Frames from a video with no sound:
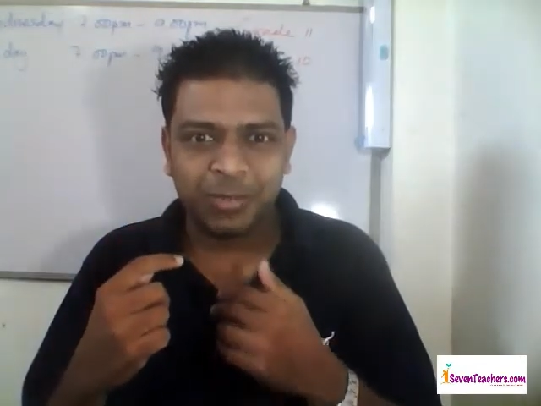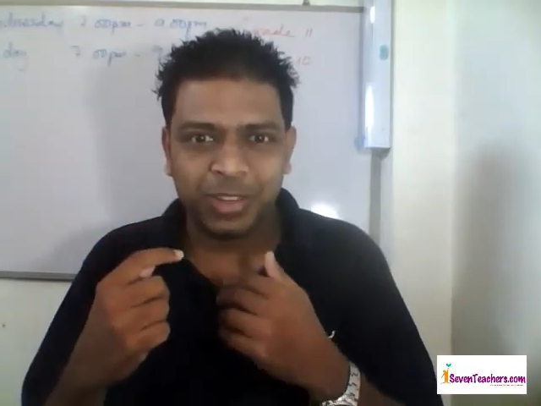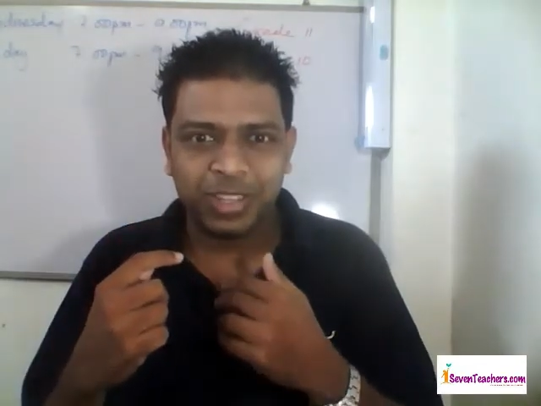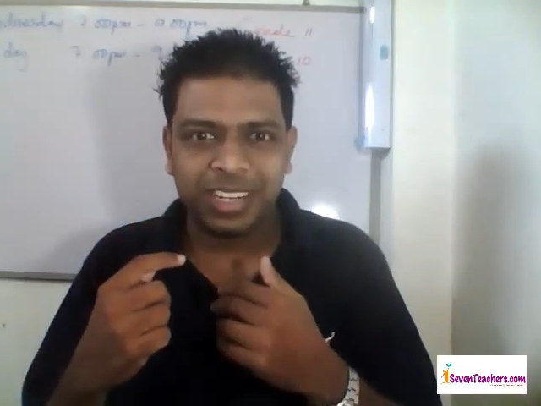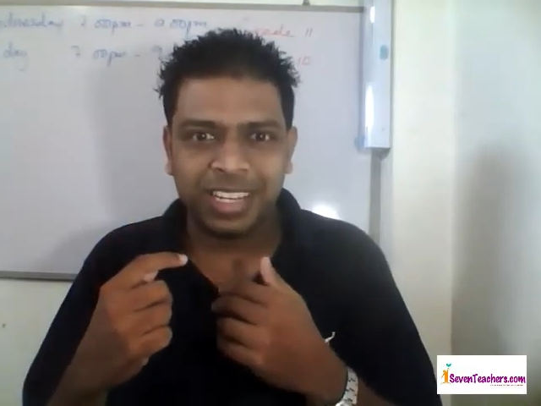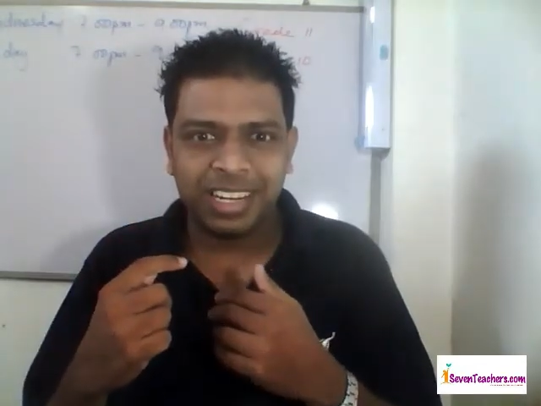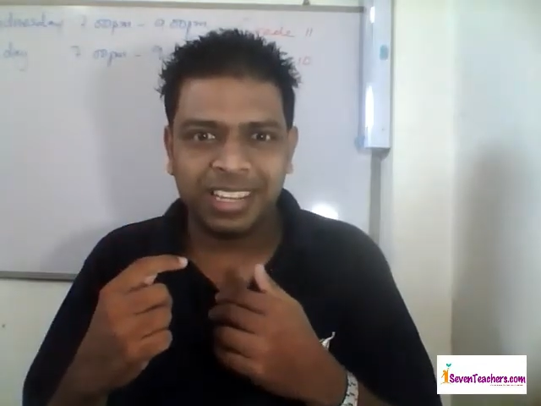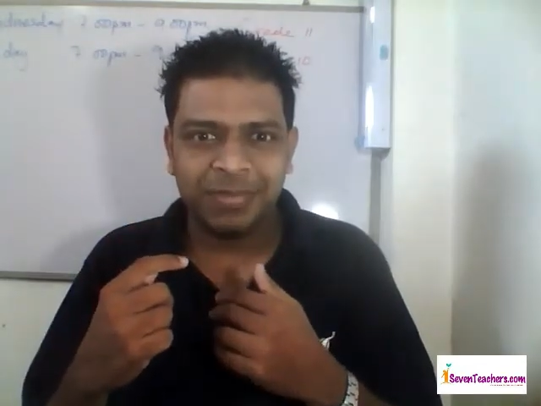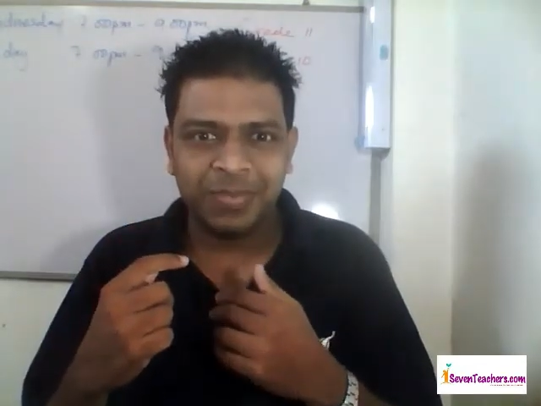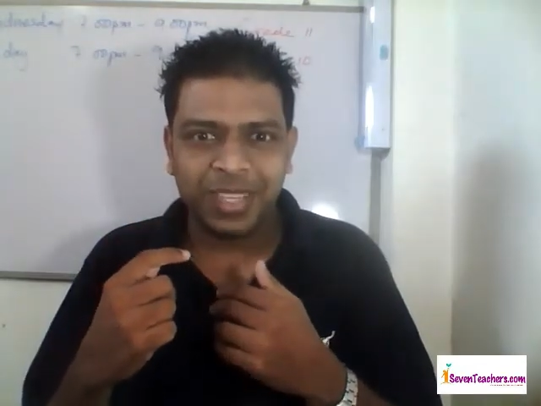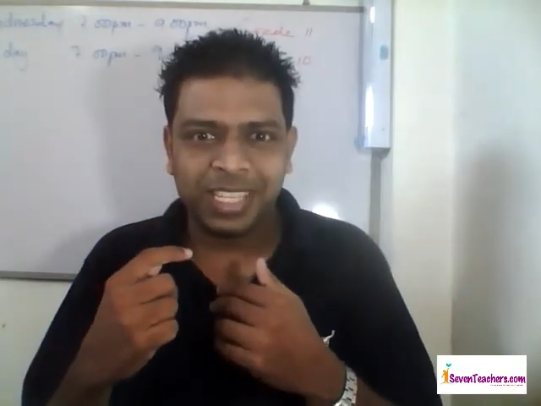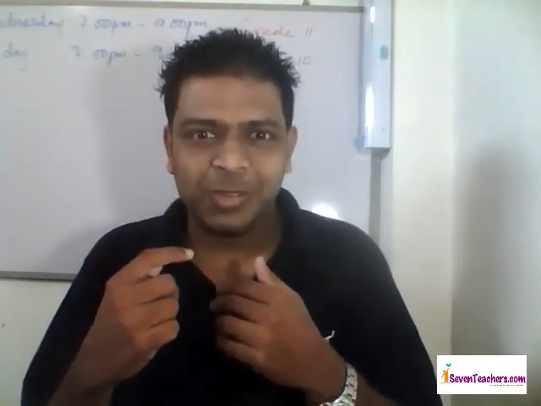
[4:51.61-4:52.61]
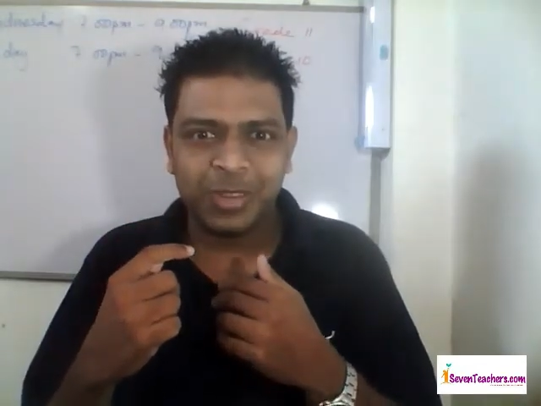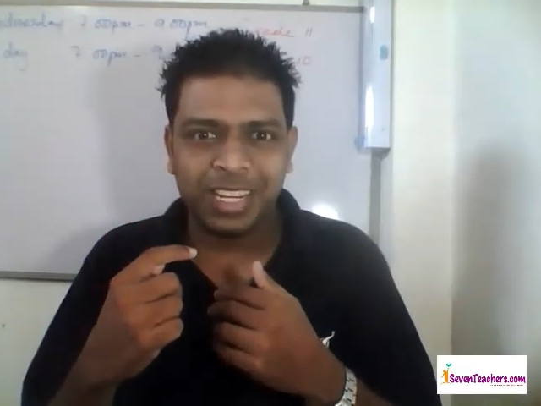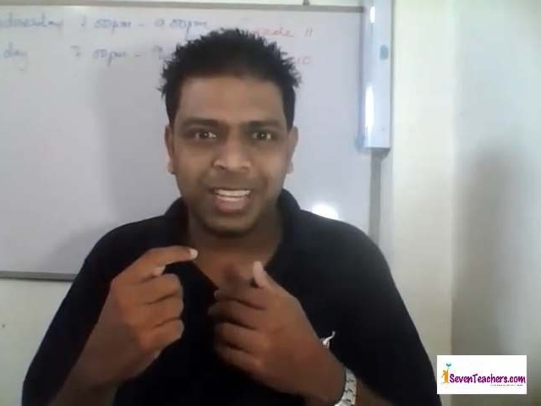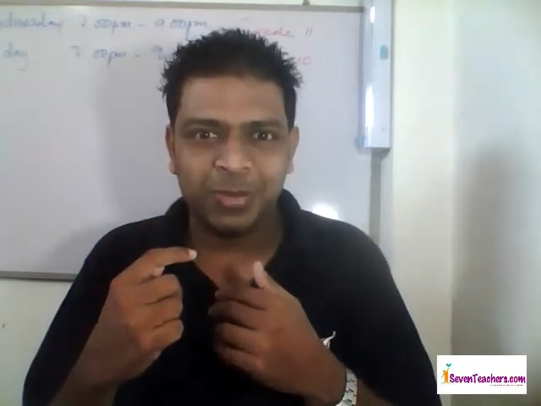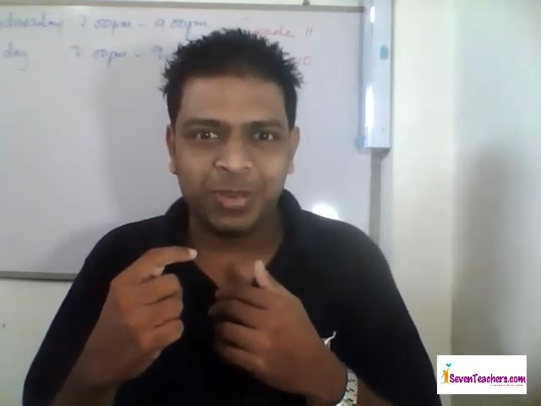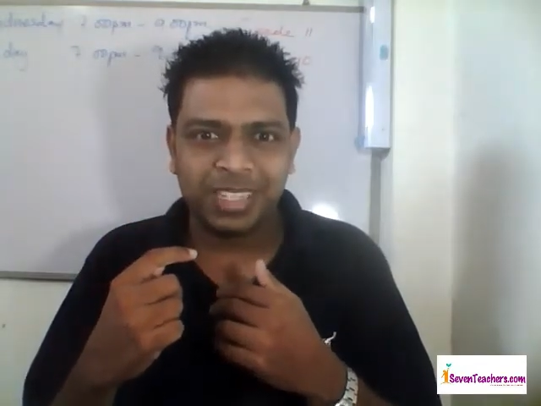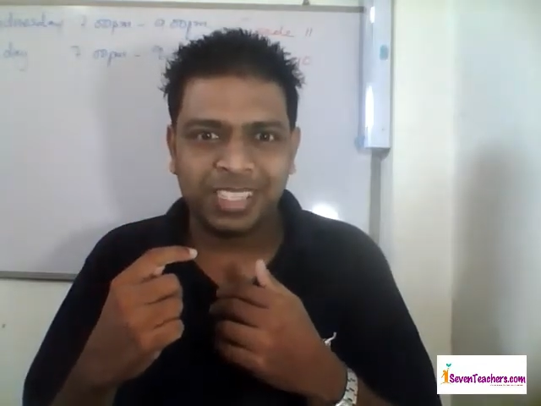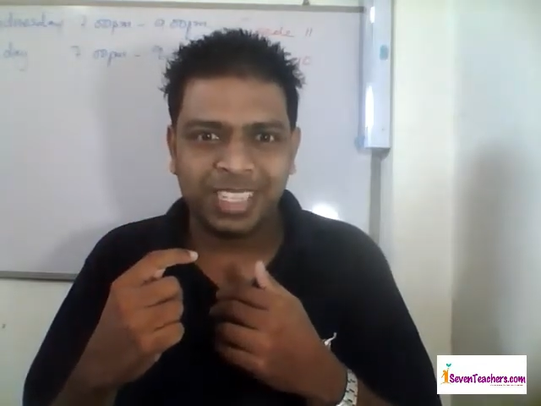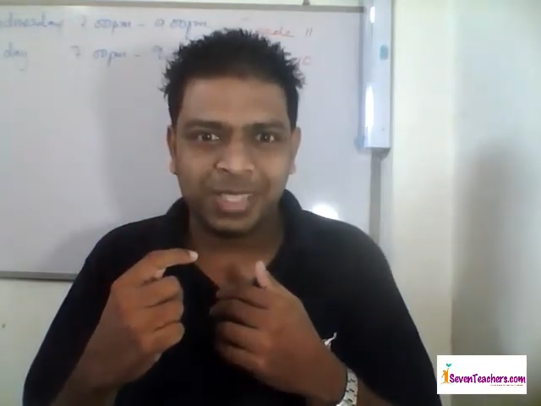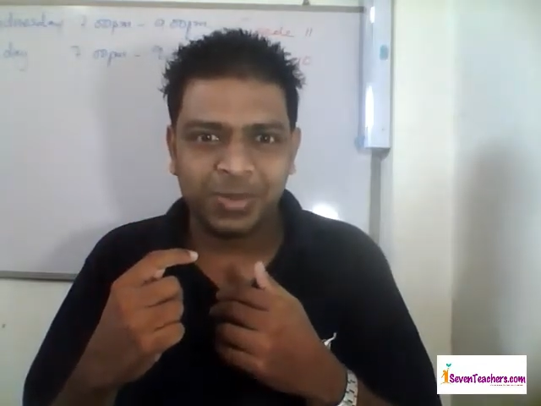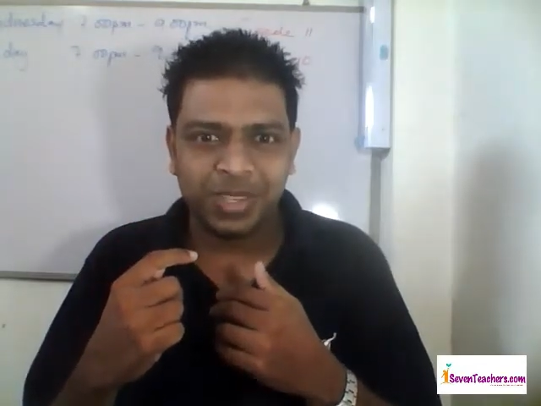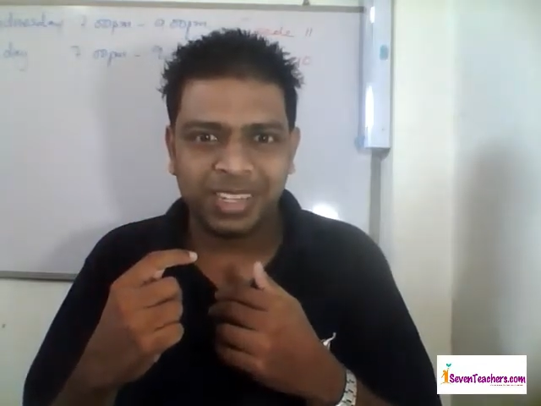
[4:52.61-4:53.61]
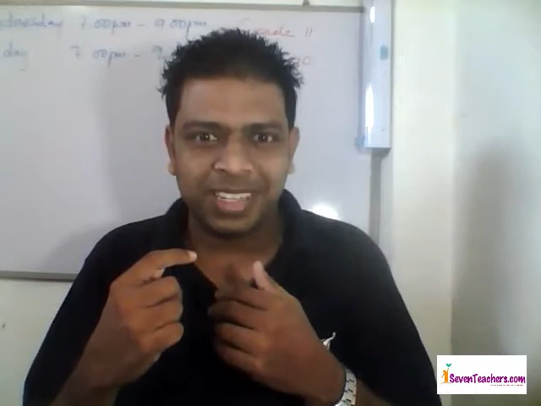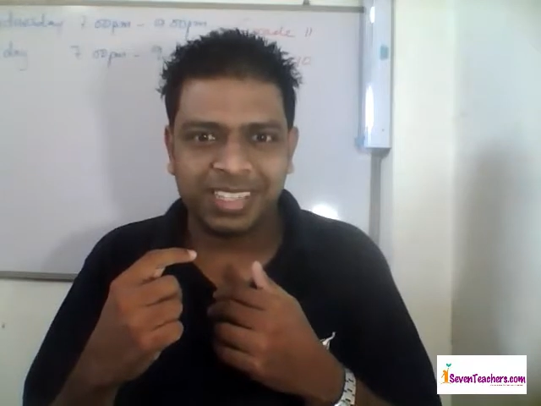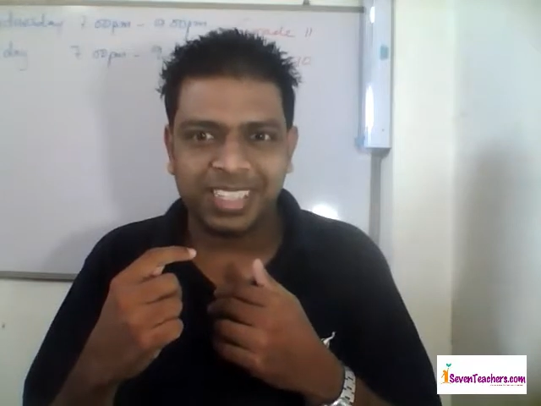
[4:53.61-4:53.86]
For the reader, it's a very humorous experience